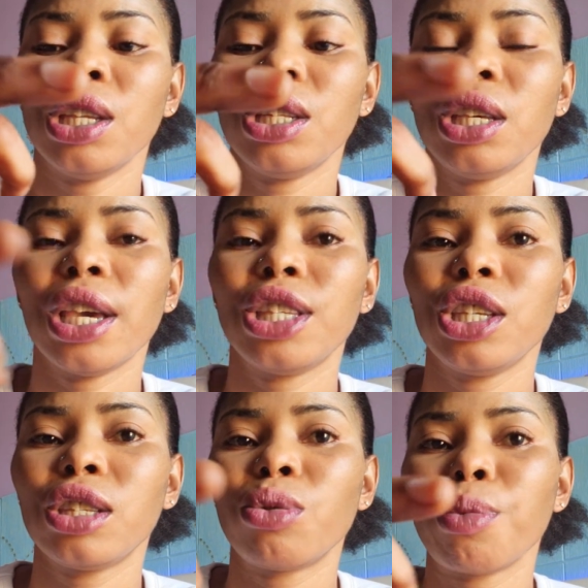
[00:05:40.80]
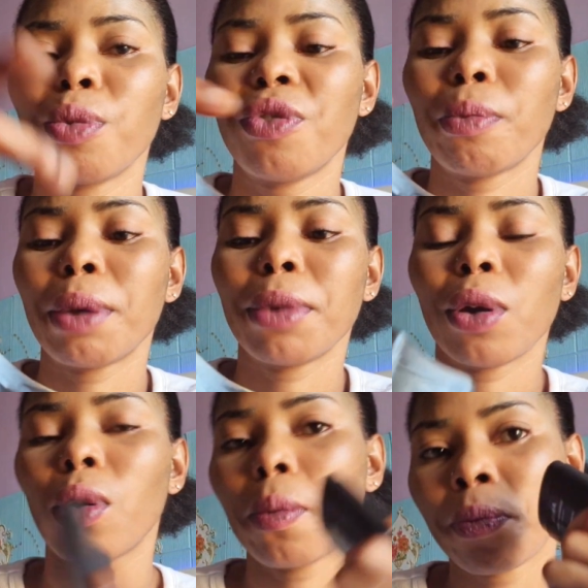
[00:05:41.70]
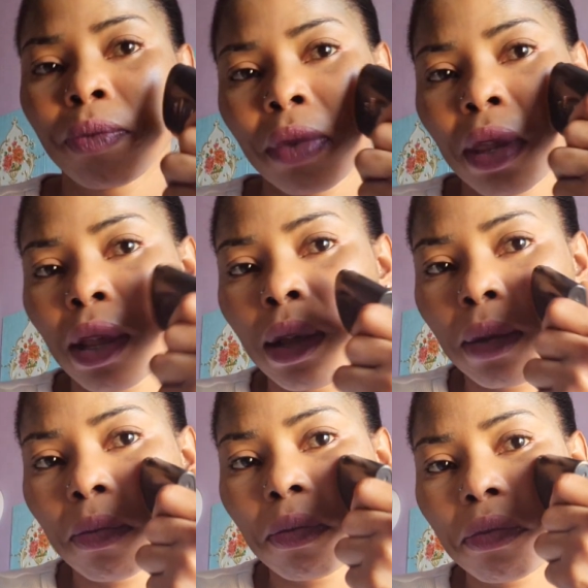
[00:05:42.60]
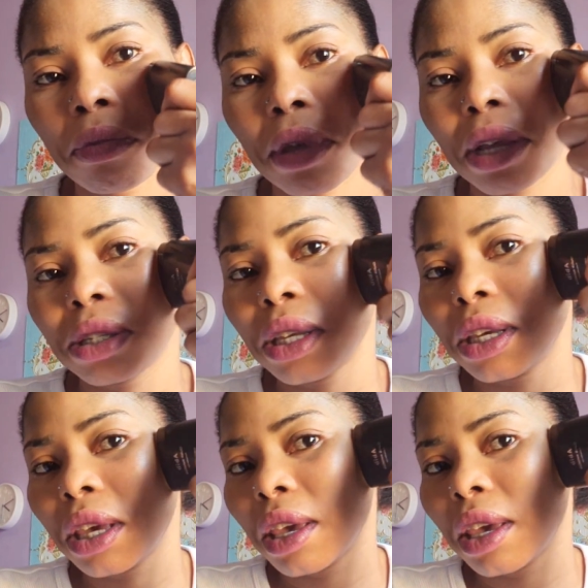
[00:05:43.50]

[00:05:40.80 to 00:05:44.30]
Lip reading: is removing my makeup. I think